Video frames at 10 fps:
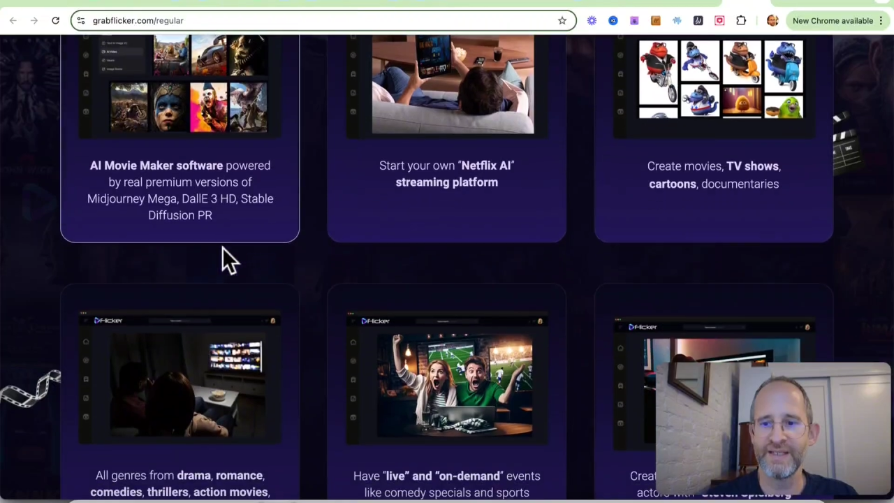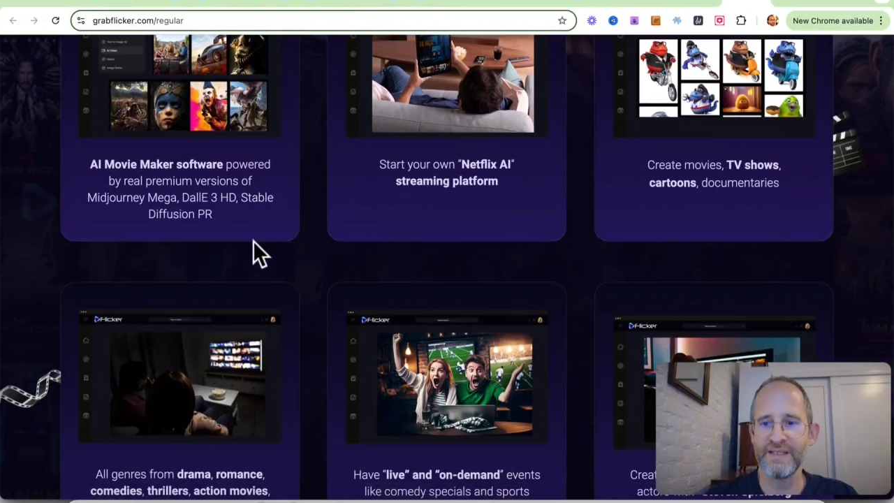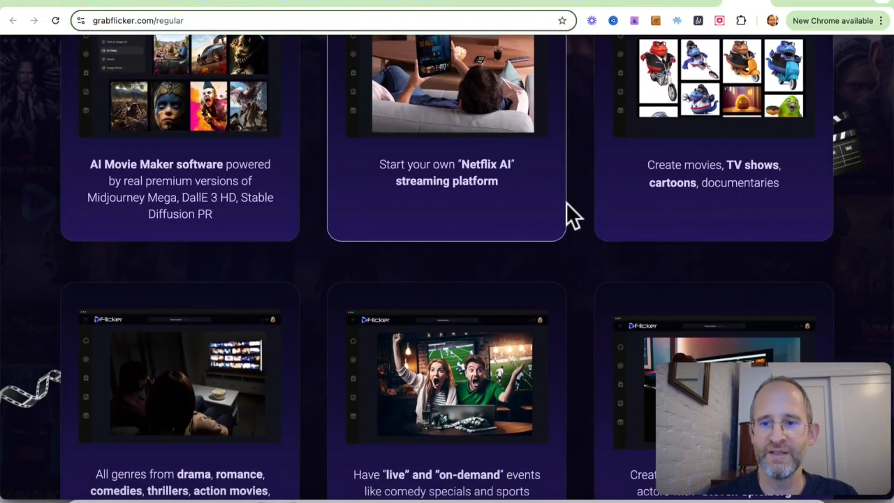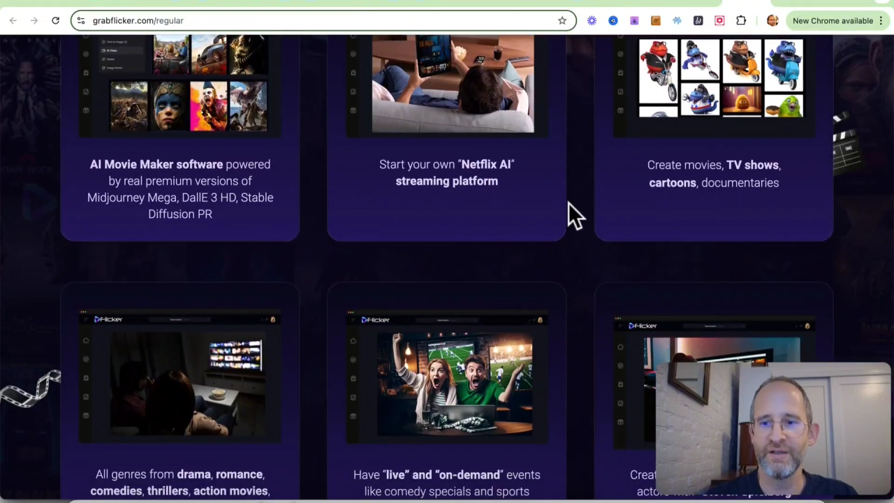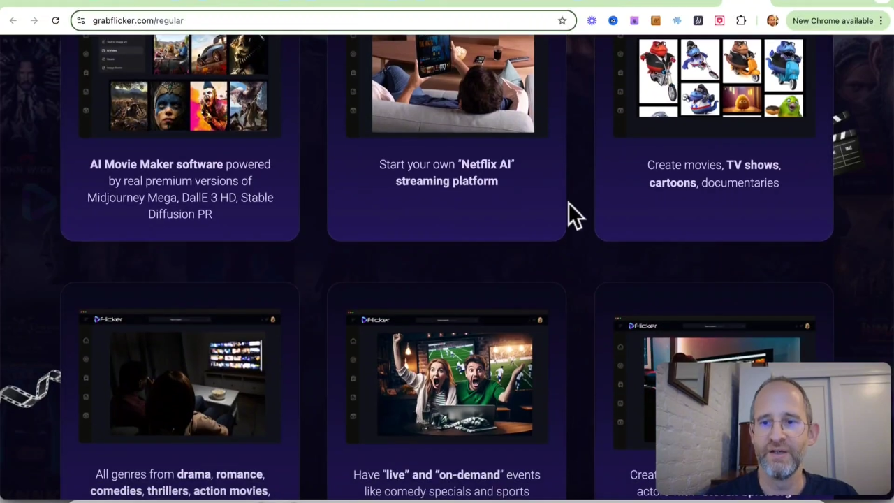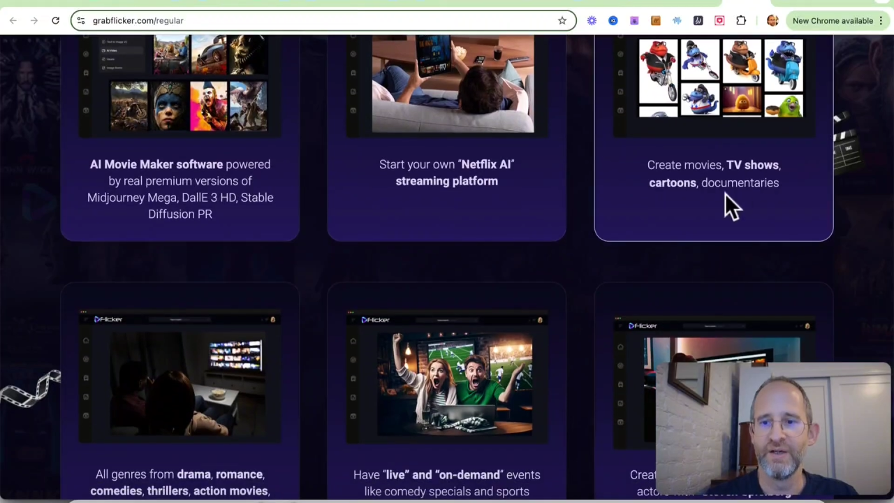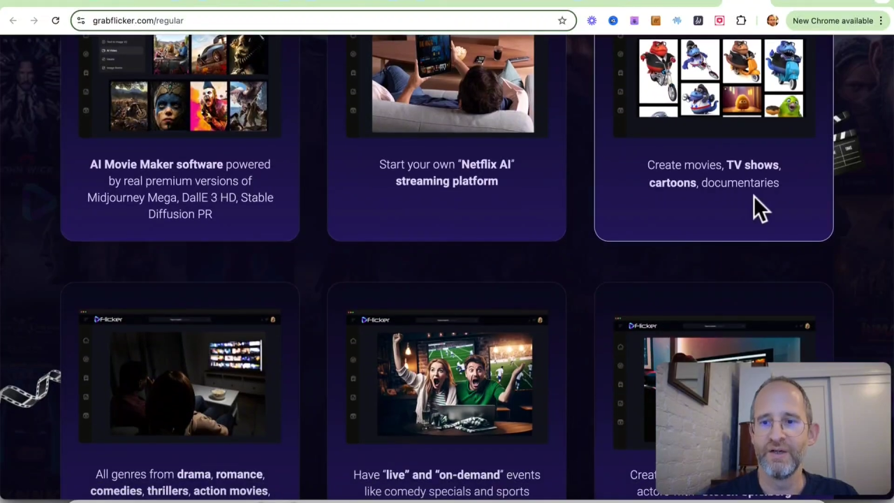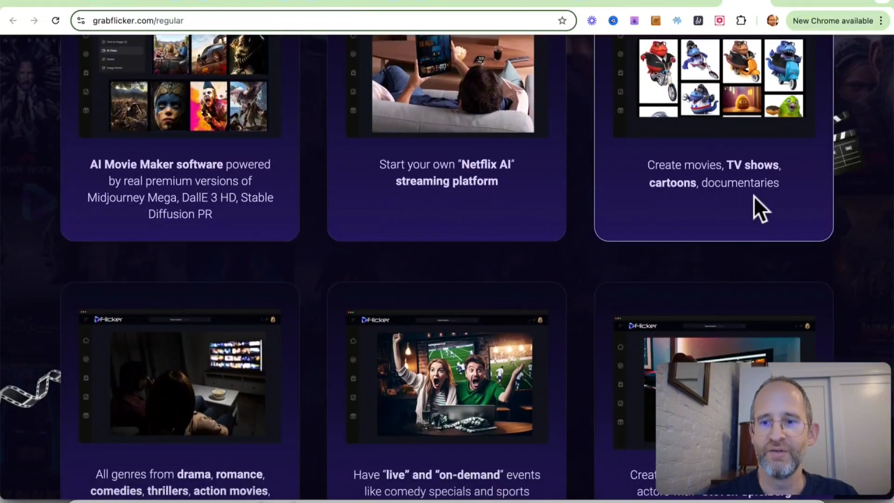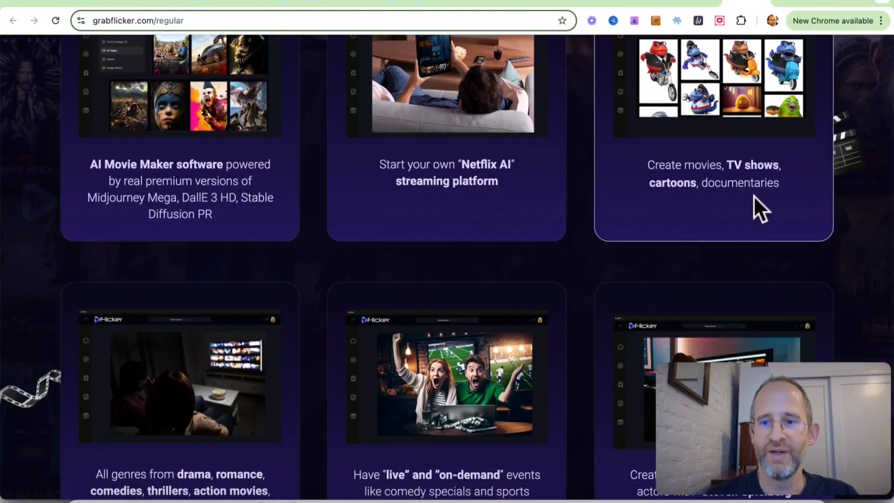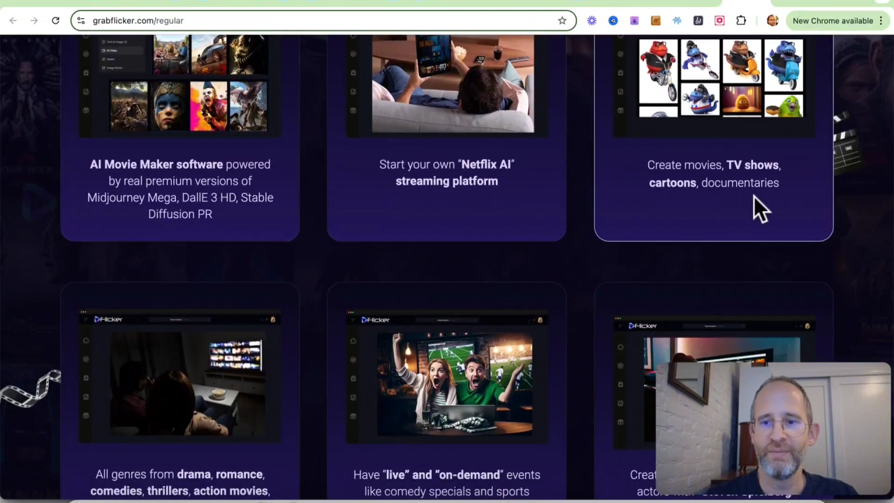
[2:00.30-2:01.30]
here.
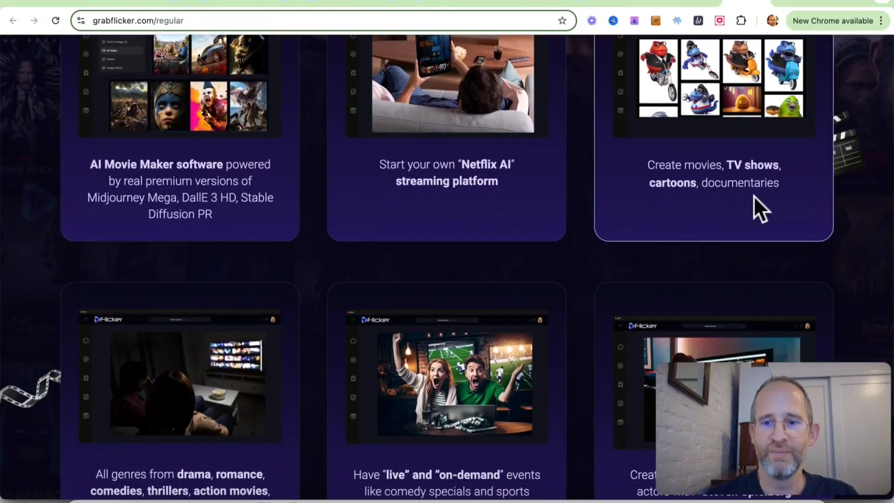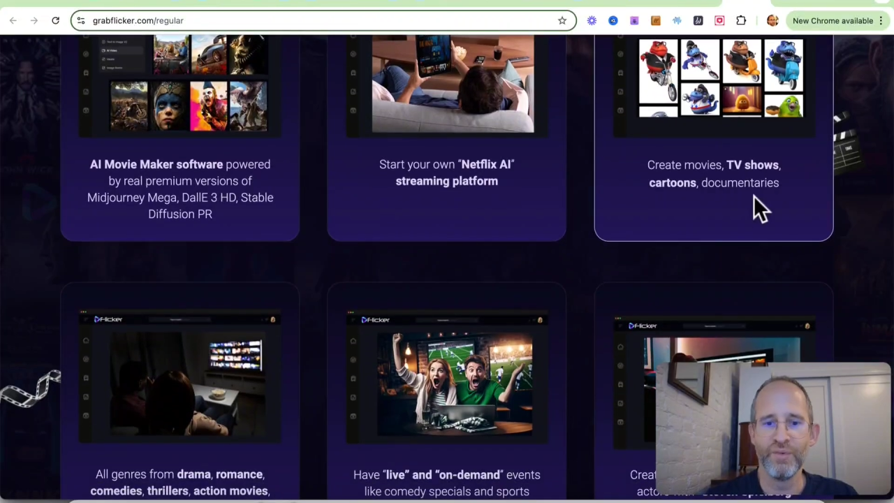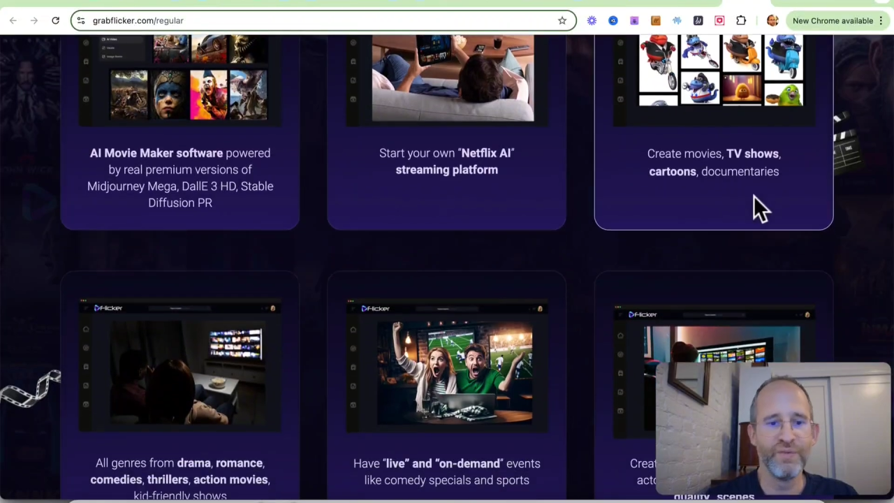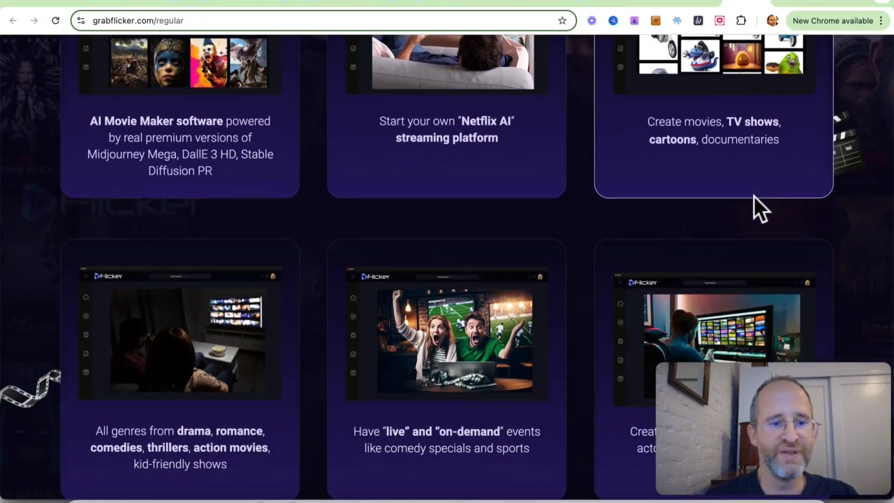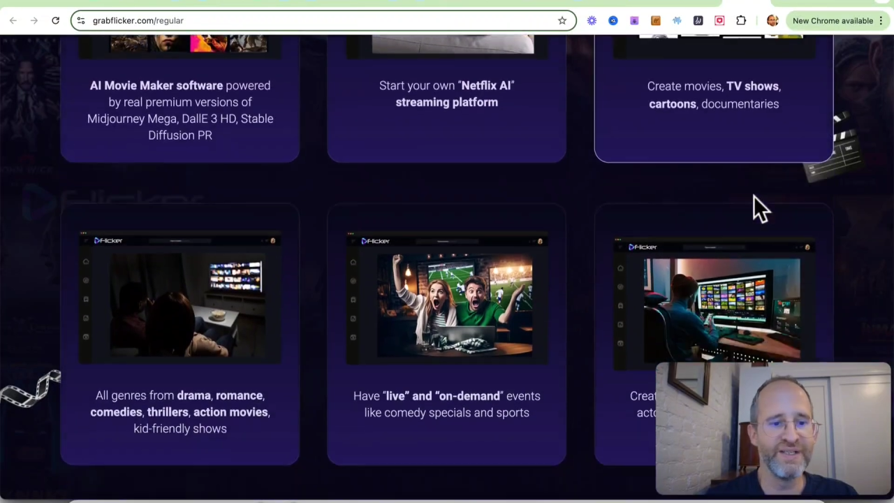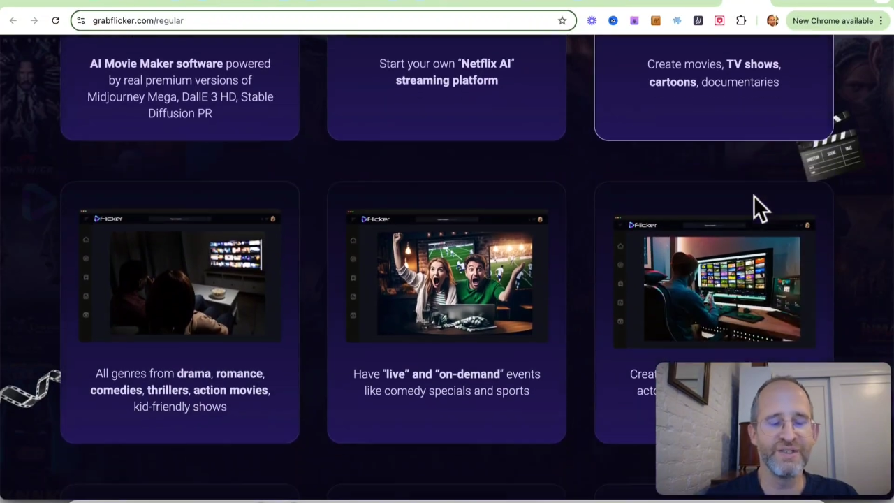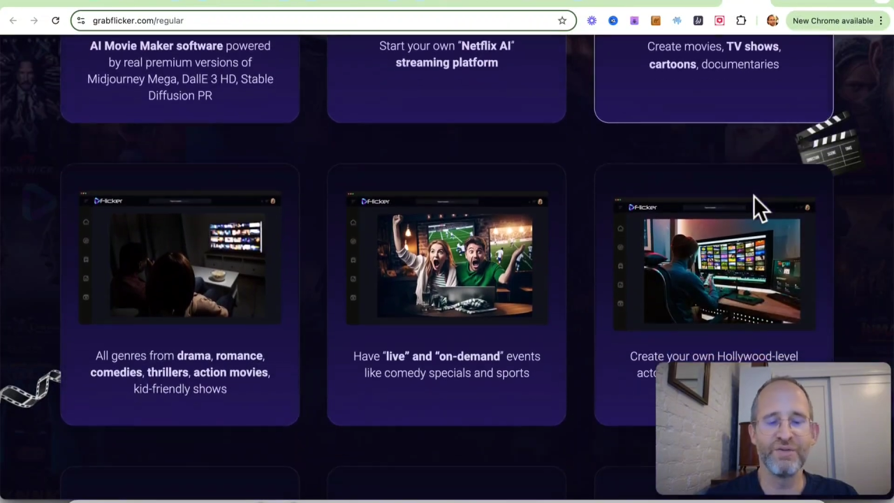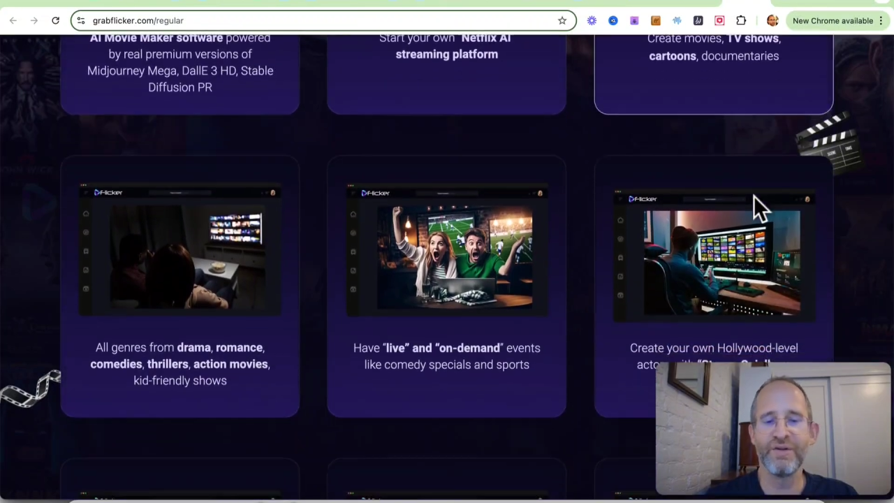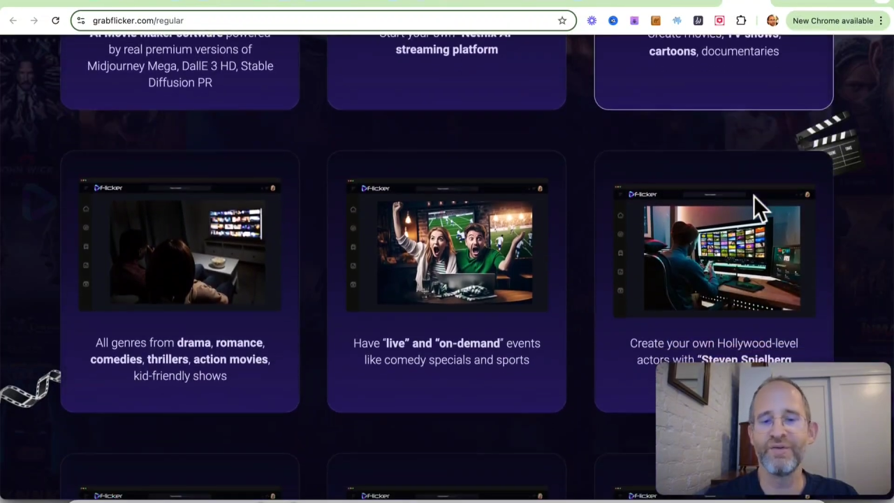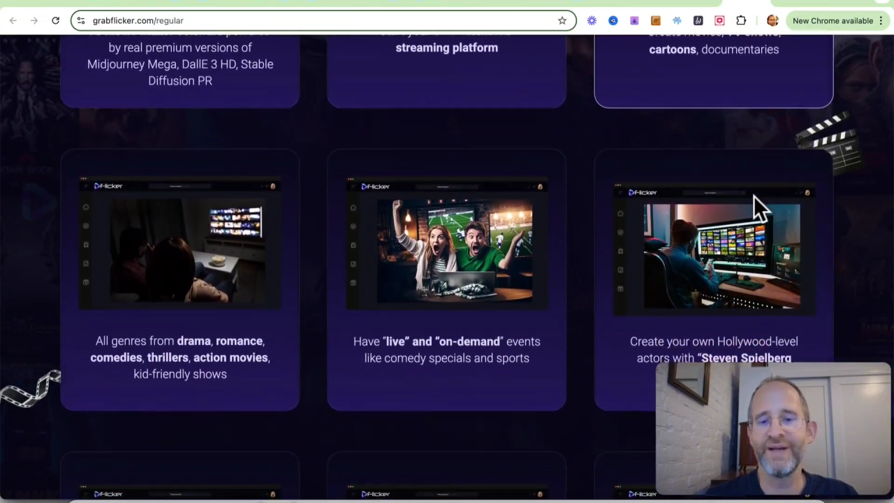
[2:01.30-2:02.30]
Create movies, you
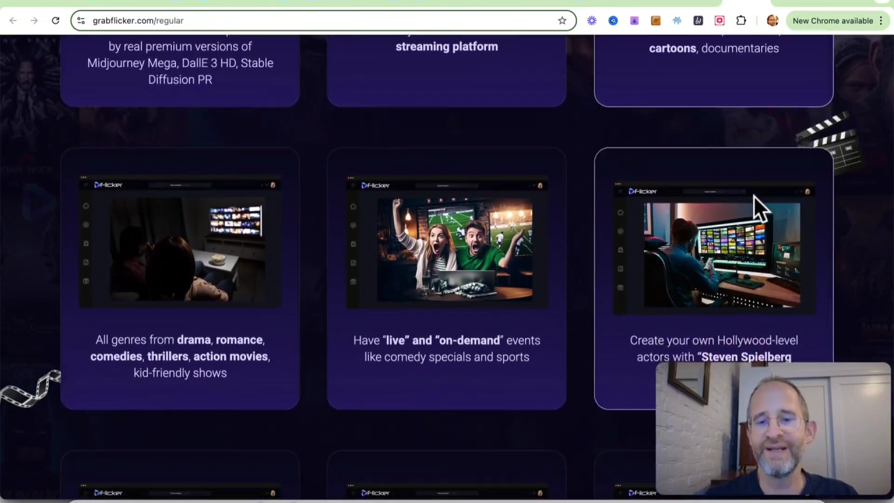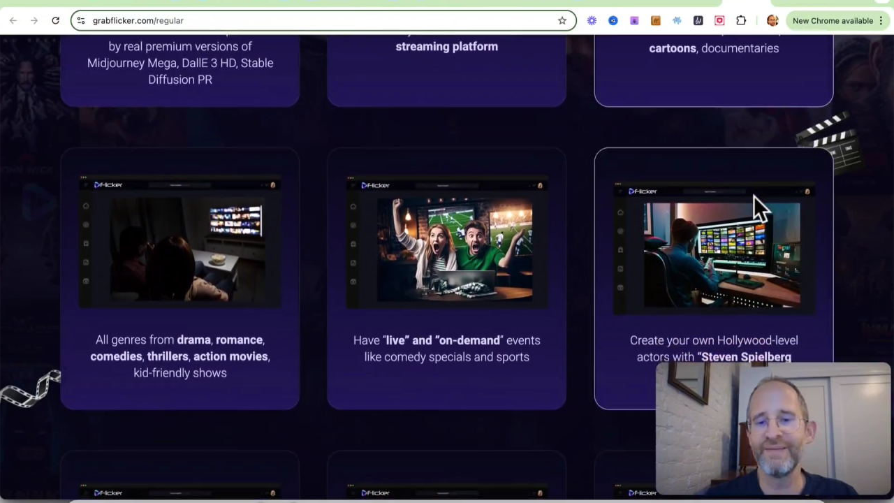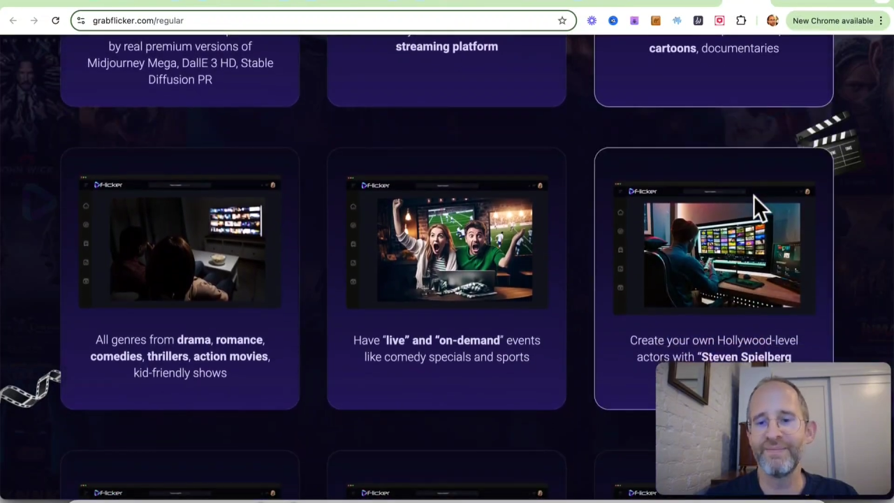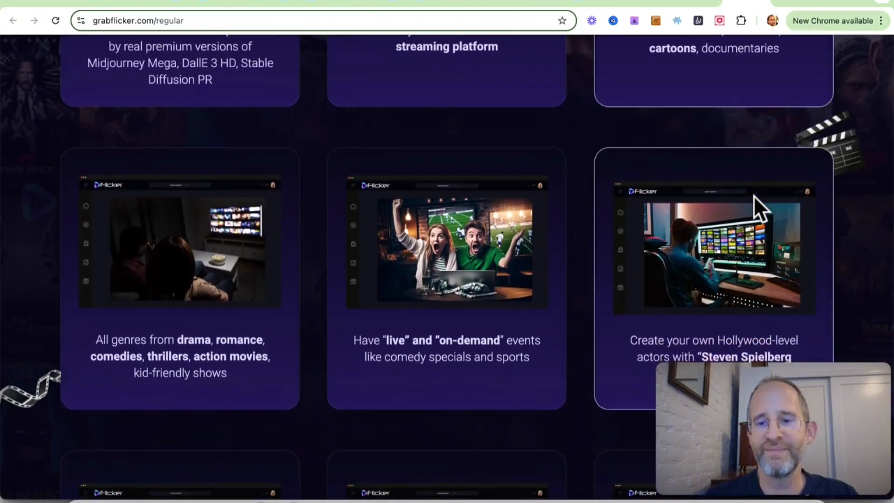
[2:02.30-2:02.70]
can create